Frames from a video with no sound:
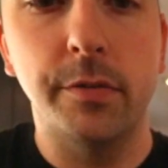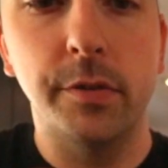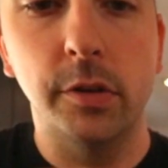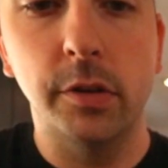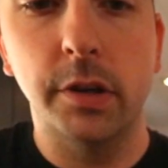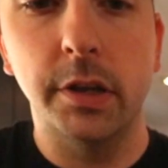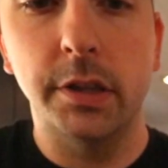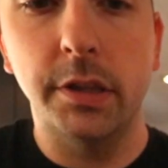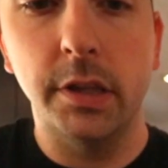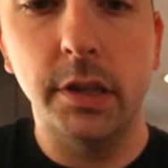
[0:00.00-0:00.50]
If you
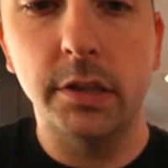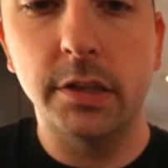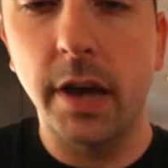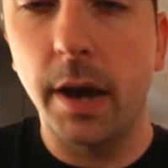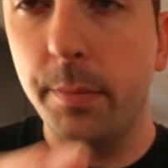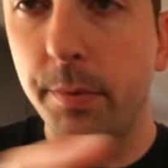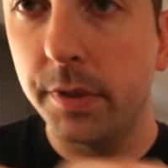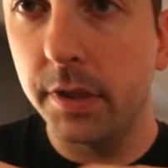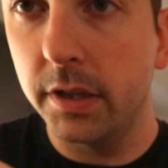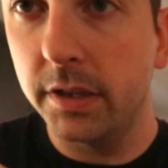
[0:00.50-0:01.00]
look at the
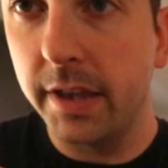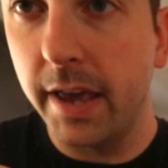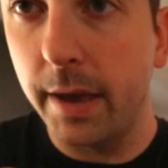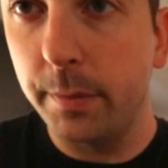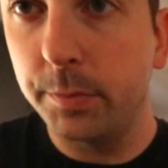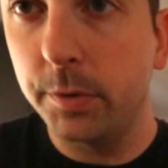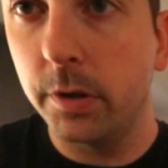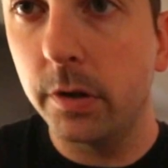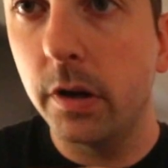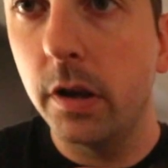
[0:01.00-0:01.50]
top of the
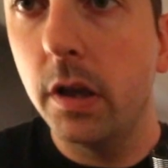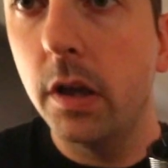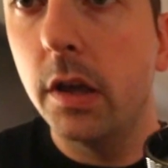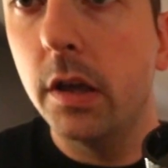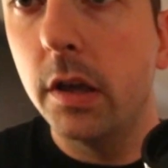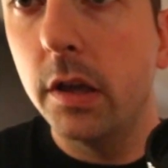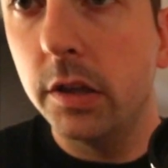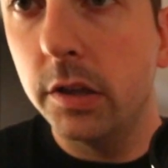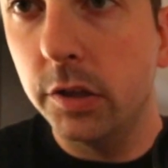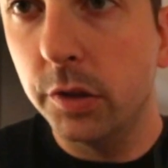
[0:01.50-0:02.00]
adapter,
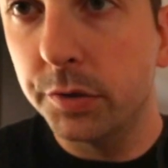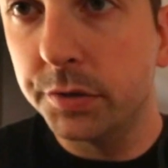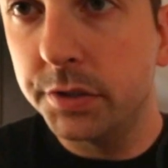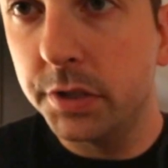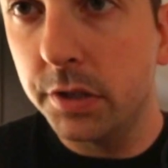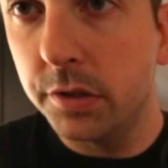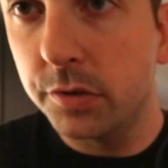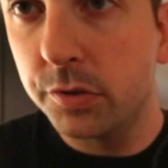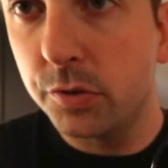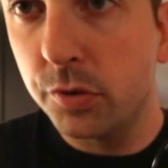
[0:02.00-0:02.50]
you'll
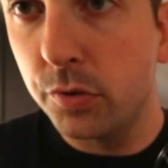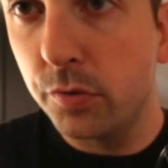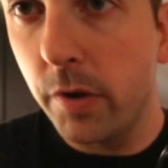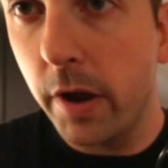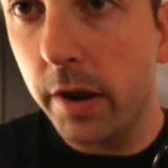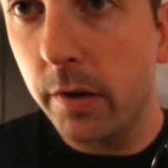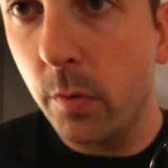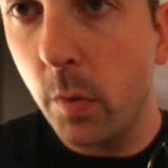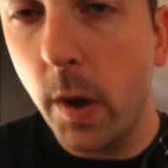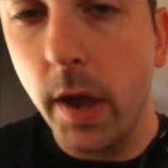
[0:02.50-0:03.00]
see the screw
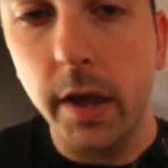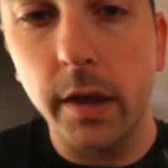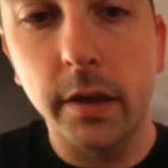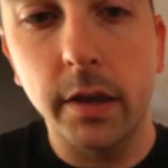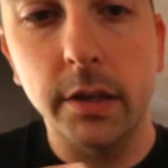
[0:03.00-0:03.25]
right away.